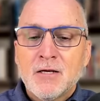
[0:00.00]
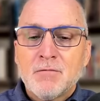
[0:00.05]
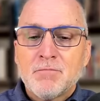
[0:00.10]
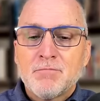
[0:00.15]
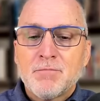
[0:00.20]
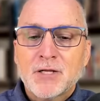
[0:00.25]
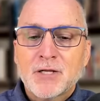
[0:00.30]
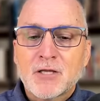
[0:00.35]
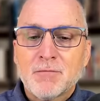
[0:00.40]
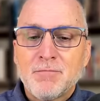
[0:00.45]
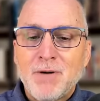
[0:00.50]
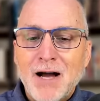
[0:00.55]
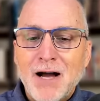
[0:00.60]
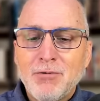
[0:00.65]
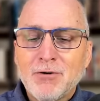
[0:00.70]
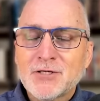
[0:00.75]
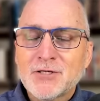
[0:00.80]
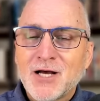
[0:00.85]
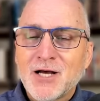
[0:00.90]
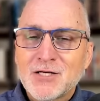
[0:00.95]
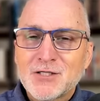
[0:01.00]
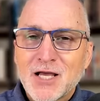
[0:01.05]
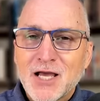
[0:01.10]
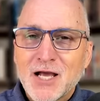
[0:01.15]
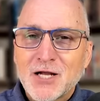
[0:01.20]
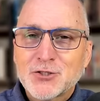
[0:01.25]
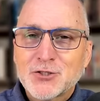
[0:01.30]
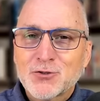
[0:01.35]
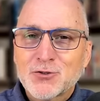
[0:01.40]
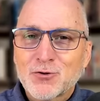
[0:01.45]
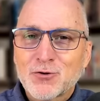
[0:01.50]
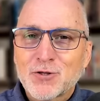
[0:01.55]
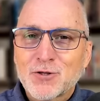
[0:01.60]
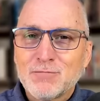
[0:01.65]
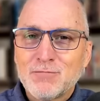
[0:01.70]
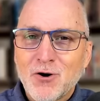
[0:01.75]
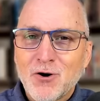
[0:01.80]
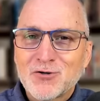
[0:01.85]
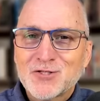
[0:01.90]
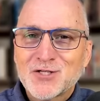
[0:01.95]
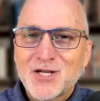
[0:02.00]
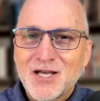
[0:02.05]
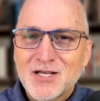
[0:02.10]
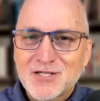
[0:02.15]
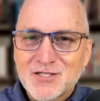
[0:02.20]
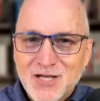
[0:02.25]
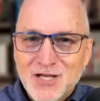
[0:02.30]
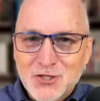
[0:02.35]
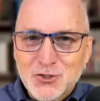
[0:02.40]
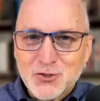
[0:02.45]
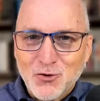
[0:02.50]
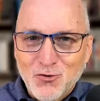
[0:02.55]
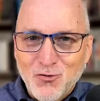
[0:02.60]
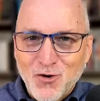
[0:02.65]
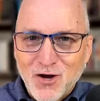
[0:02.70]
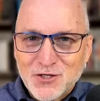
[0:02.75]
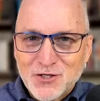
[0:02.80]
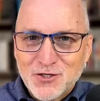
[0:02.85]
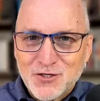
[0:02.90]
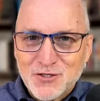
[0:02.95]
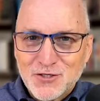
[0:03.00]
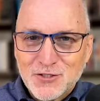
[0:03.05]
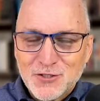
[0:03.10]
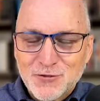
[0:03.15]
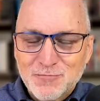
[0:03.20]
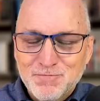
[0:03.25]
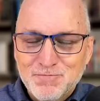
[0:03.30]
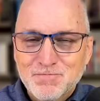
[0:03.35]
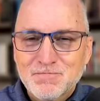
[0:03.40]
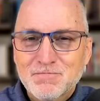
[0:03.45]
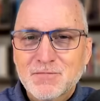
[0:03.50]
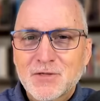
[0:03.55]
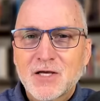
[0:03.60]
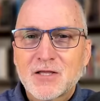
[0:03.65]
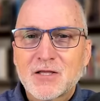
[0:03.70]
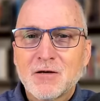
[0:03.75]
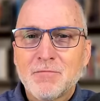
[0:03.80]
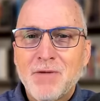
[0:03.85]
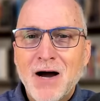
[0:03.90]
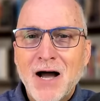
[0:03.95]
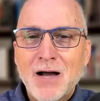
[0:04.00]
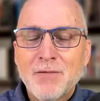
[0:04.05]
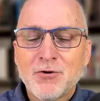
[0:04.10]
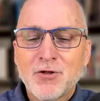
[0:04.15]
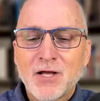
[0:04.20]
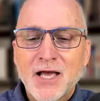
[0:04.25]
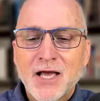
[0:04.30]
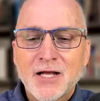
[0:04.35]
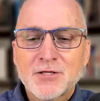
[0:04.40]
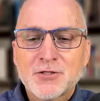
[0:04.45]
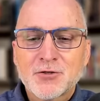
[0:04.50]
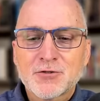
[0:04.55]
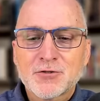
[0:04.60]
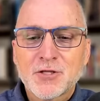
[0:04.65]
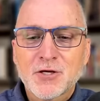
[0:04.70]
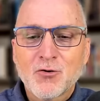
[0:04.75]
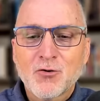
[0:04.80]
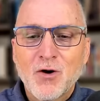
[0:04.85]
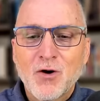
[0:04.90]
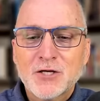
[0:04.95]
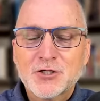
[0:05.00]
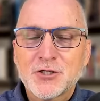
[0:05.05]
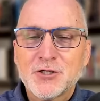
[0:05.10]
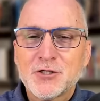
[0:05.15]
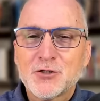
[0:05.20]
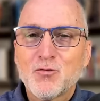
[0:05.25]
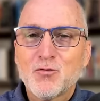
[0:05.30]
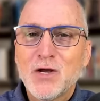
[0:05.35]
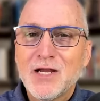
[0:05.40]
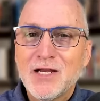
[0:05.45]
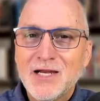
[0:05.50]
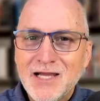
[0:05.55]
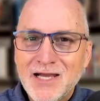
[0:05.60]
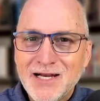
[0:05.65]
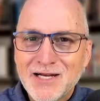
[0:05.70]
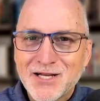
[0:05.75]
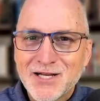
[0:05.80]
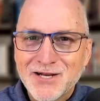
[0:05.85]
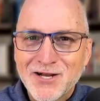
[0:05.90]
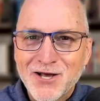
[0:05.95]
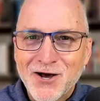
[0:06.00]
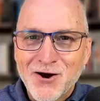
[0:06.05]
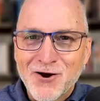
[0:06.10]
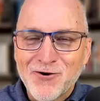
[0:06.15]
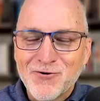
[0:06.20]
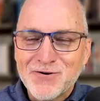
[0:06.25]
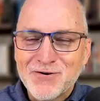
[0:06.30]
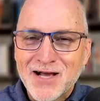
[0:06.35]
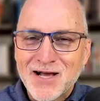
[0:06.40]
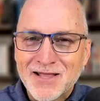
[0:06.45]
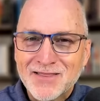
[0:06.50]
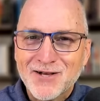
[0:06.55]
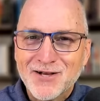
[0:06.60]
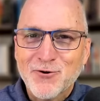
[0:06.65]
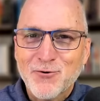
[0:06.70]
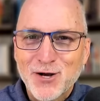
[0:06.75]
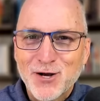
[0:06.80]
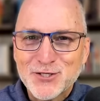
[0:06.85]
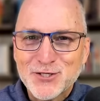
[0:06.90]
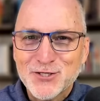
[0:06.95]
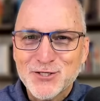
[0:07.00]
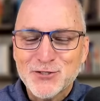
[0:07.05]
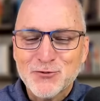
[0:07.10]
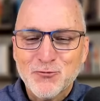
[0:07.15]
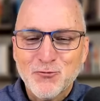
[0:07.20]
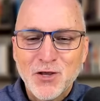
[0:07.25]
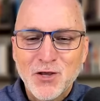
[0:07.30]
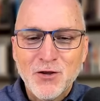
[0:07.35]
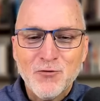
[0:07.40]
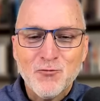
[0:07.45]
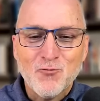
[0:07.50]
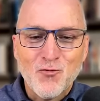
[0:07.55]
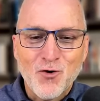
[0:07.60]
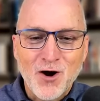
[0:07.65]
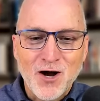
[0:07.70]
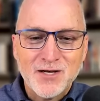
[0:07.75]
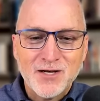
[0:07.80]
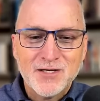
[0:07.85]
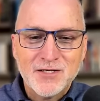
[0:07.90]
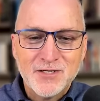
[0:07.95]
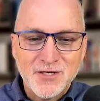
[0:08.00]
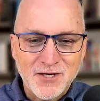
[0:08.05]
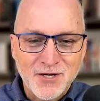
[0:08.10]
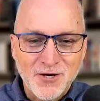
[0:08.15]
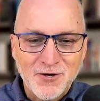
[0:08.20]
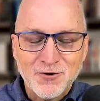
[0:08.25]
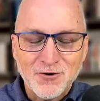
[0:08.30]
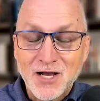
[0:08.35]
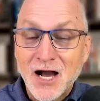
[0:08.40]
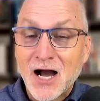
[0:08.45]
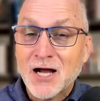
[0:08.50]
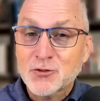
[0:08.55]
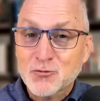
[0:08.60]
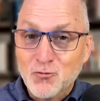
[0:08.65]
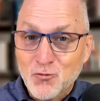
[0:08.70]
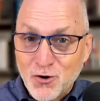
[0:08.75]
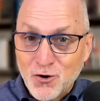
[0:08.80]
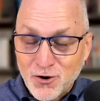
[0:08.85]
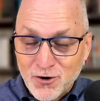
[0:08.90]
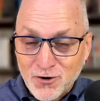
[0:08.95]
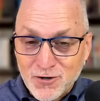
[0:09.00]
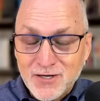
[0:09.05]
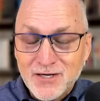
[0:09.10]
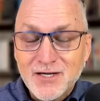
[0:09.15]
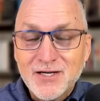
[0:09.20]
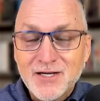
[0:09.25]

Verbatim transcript: But the Bible does answer the most essential questions. The Bible answers the questions we need to know, not the questions we want to know. God's Word